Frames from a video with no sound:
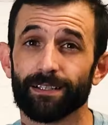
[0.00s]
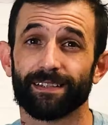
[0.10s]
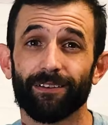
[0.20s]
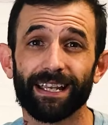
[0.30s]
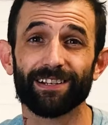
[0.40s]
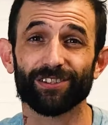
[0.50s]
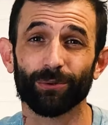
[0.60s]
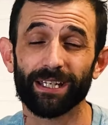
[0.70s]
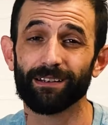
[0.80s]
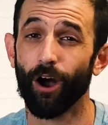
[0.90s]
Staring at a
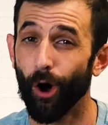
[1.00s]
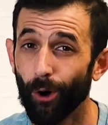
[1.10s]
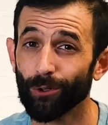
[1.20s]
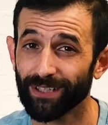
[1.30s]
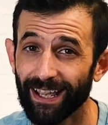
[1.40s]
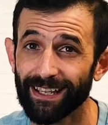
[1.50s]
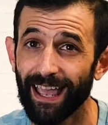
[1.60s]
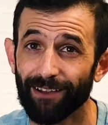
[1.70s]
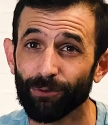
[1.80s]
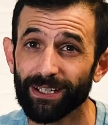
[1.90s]
screen all day,
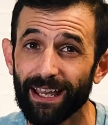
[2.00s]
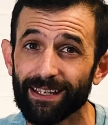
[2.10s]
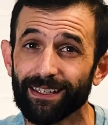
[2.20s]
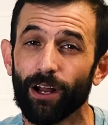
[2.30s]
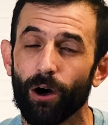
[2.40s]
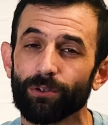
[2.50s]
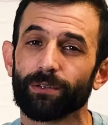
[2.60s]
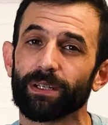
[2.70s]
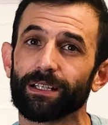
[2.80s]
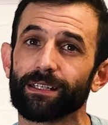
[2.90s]
every day, can
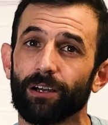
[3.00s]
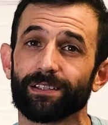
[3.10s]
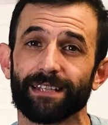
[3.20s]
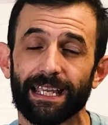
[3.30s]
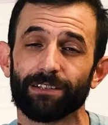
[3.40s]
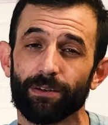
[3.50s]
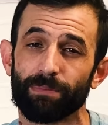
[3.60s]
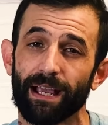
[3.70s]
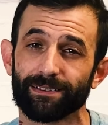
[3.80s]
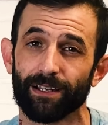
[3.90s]
ultimately cause negative
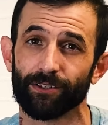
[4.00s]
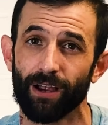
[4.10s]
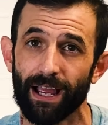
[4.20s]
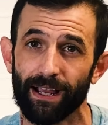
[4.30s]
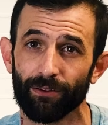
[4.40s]
impacts on your eye health.